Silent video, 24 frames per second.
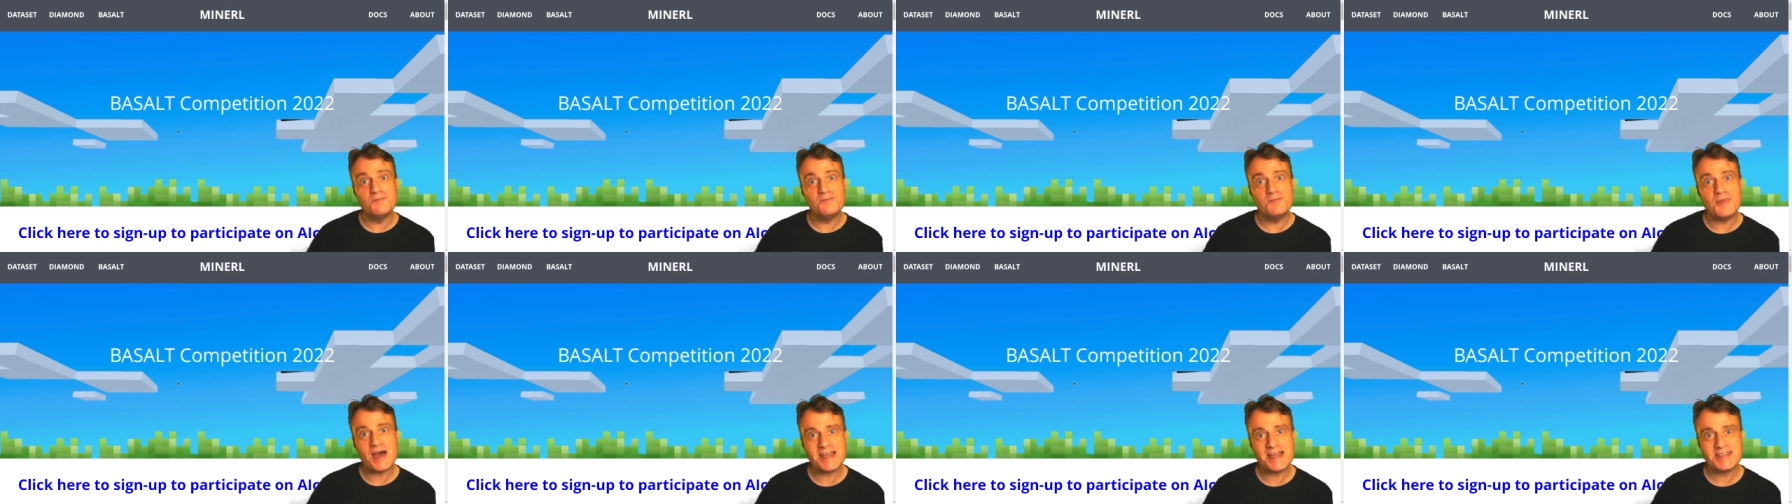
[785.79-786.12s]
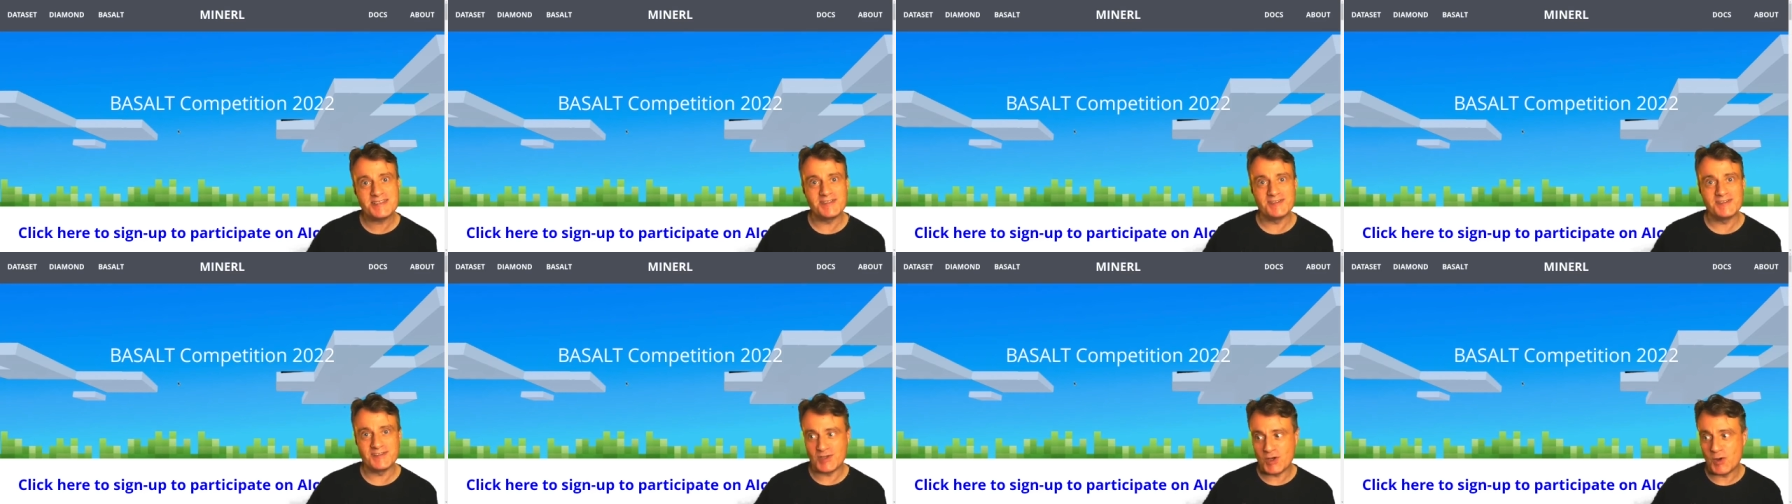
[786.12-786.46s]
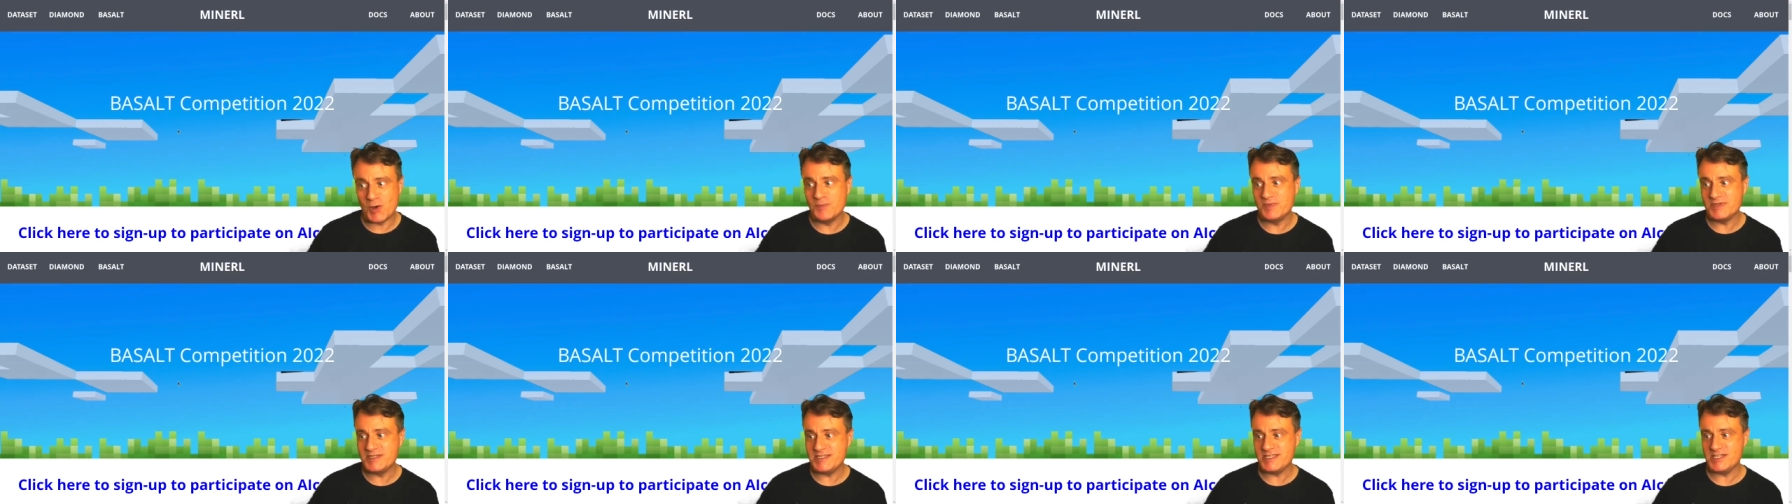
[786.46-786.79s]
Basalt
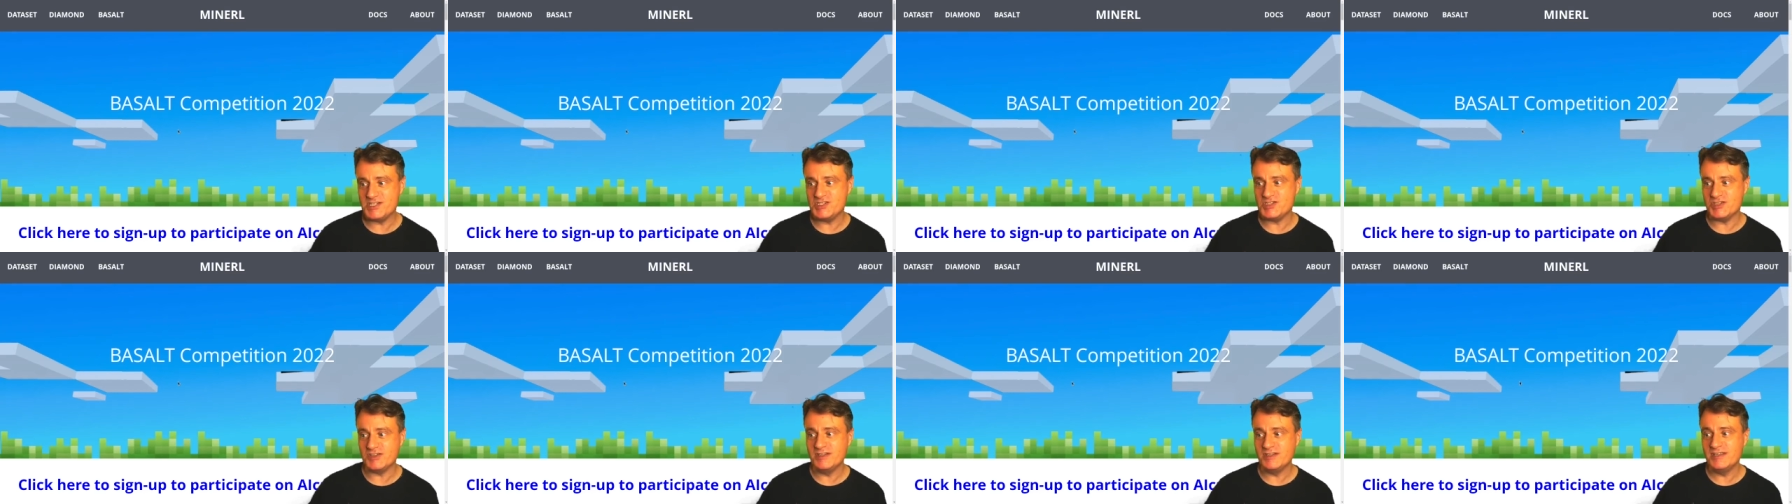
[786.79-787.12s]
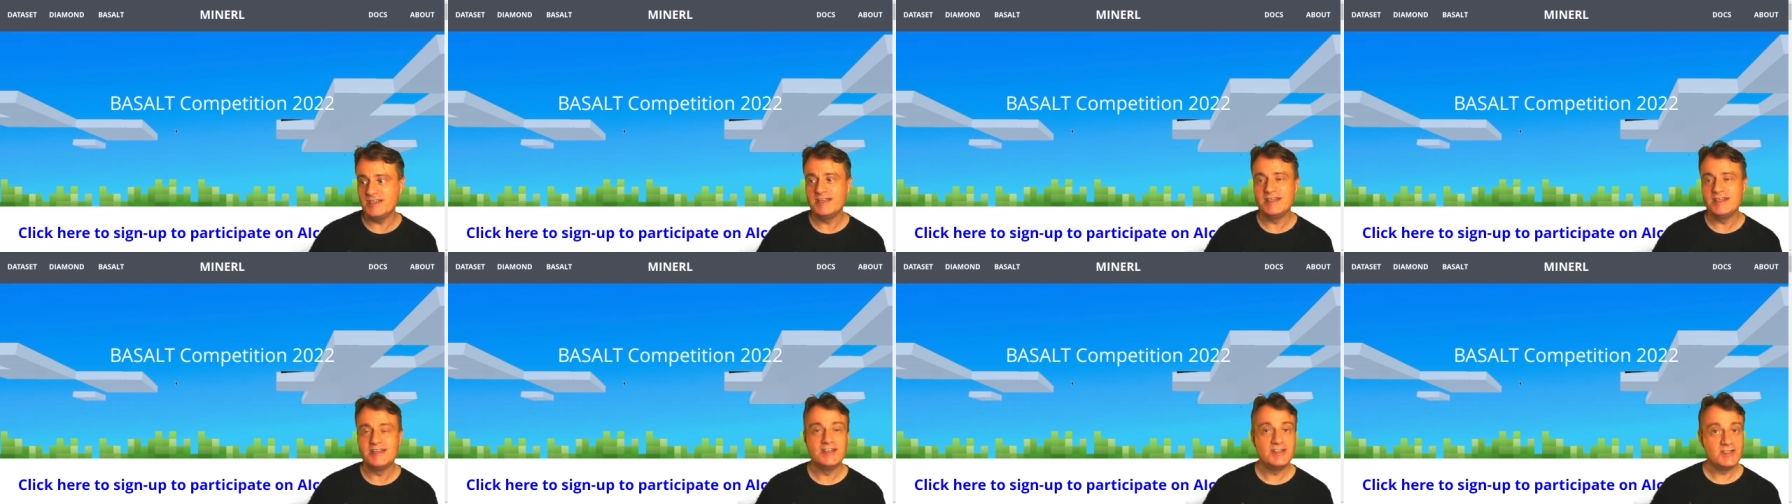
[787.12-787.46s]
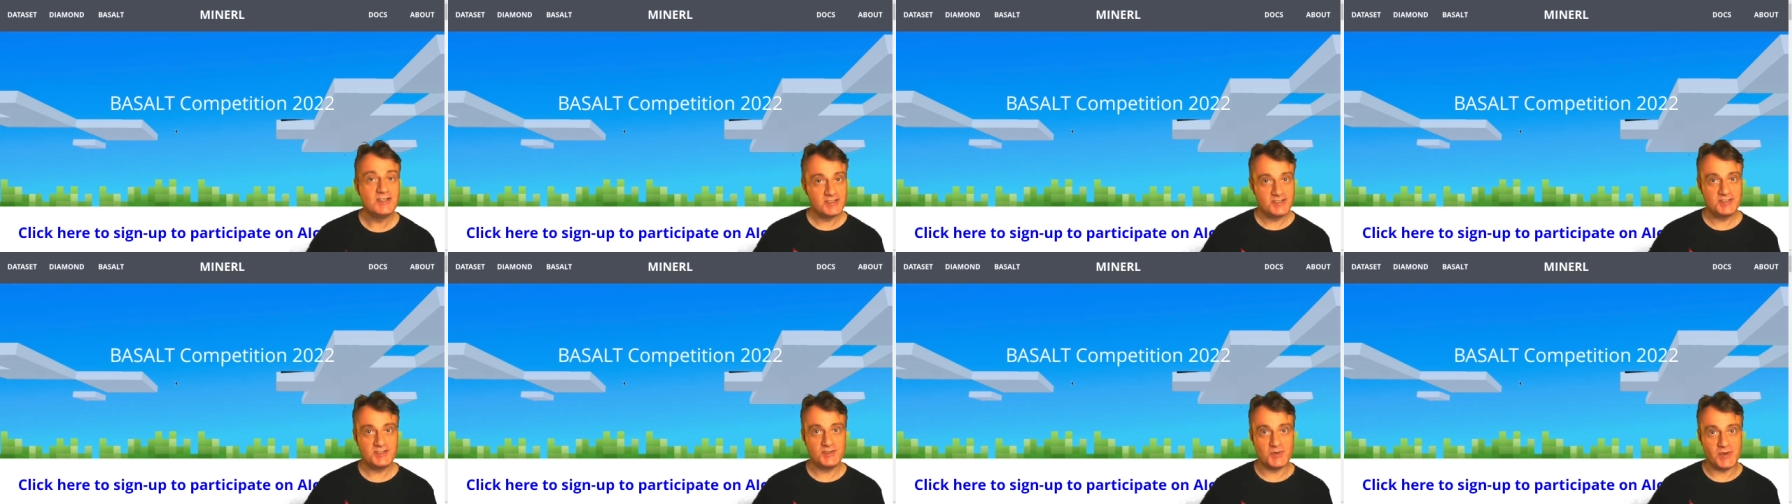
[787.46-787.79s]
Competition
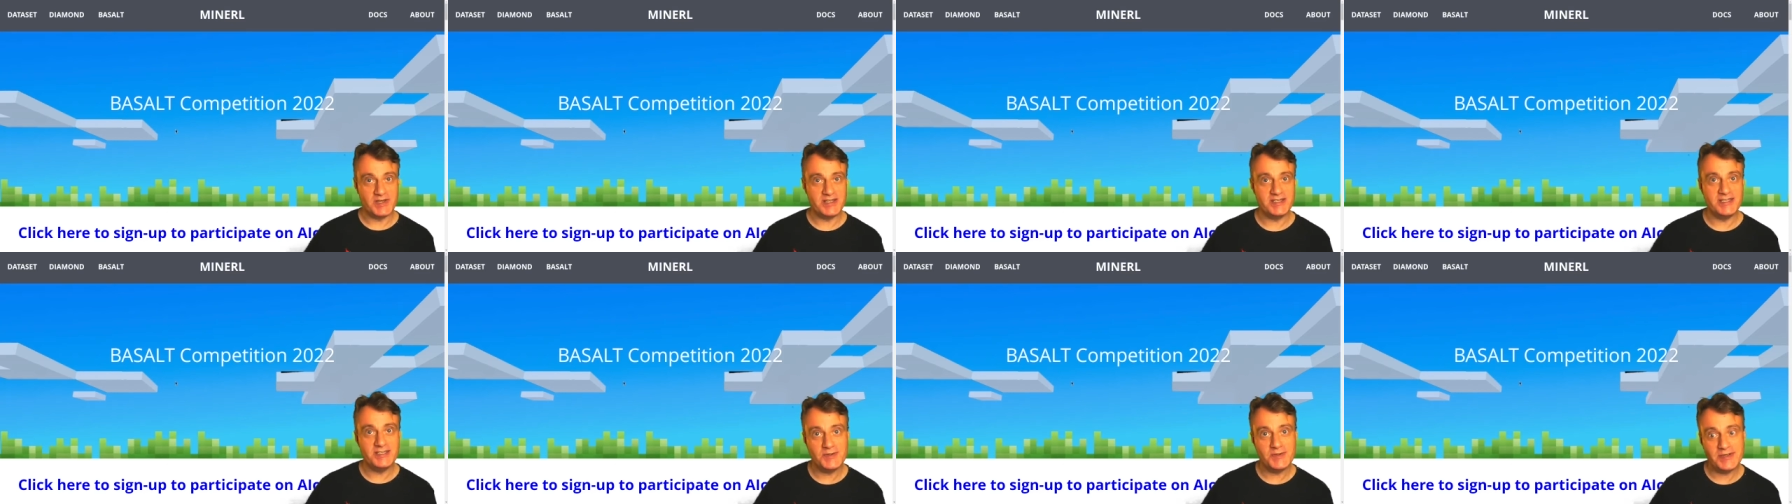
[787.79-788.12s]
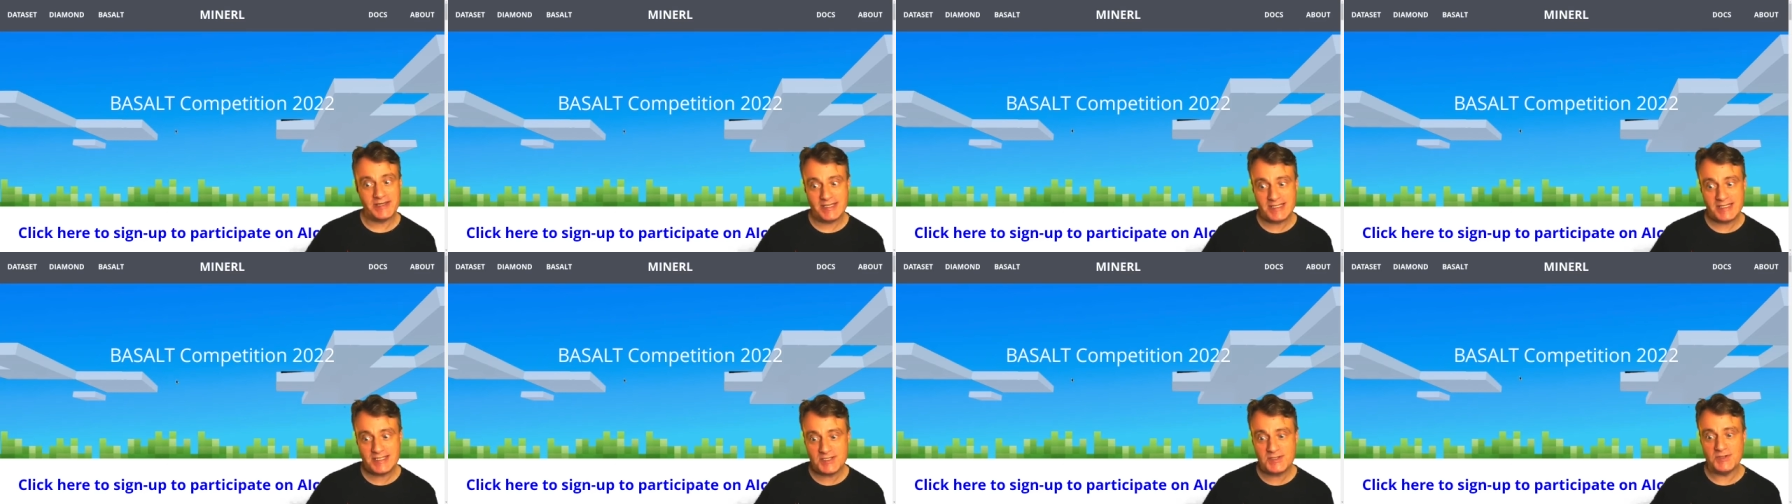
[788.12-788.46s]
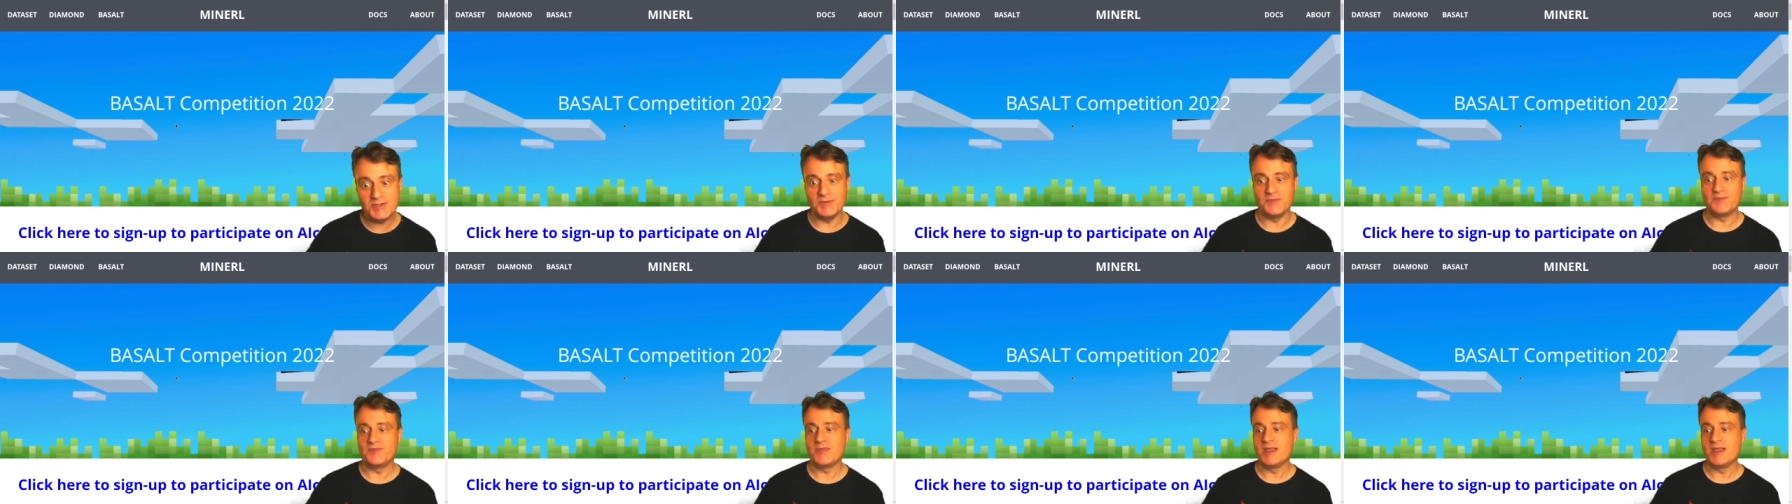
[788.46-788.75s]
2022.